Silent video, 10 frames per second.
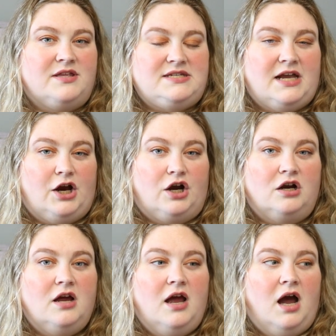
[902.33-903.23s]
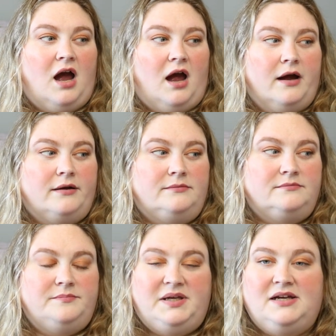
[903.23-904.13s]
with a singer
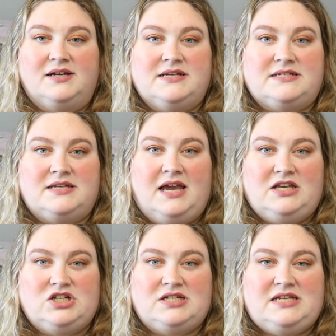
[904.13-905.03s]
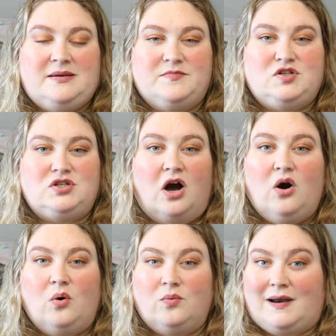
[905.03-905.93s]
um, because it just seems
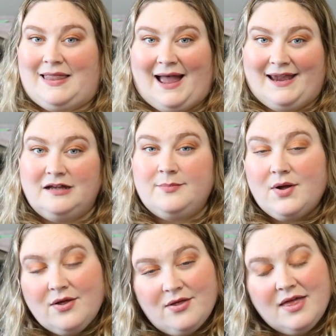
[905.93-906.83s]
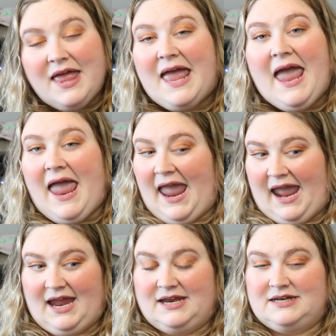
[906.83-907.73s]
so reliable
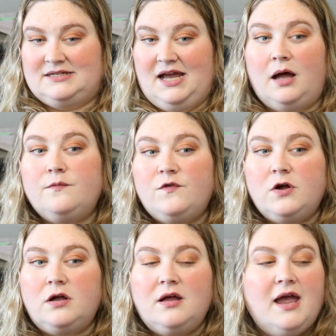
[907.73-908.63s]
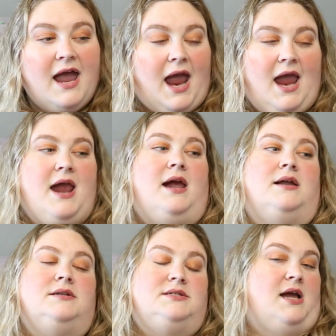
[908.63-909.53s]
and helpful
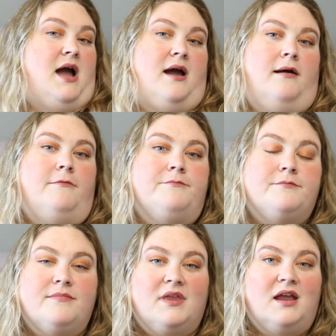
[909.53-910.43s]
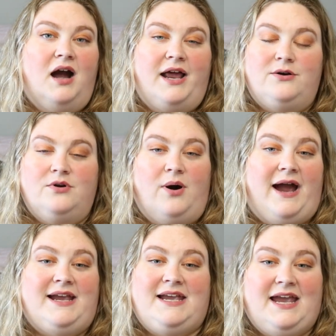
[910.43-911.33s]
and um, I don't know,
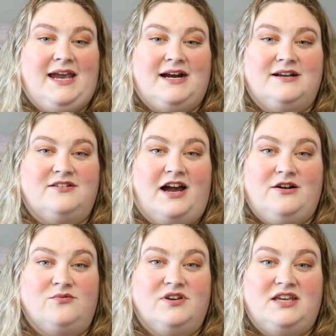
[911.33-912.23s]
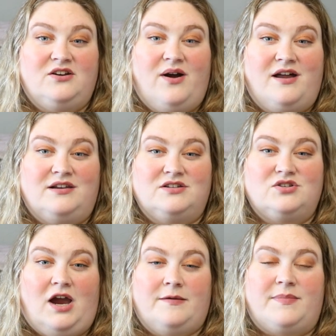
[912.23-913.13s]
I can't, I don't really know how to
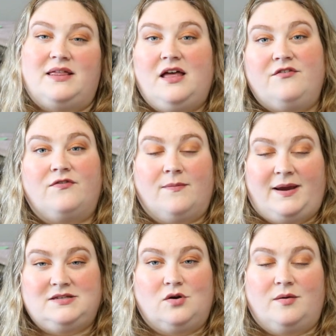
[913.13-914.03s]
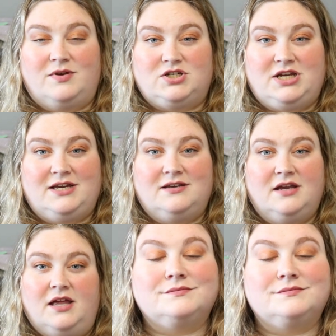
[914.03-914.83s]
describe my love for my sewing machine.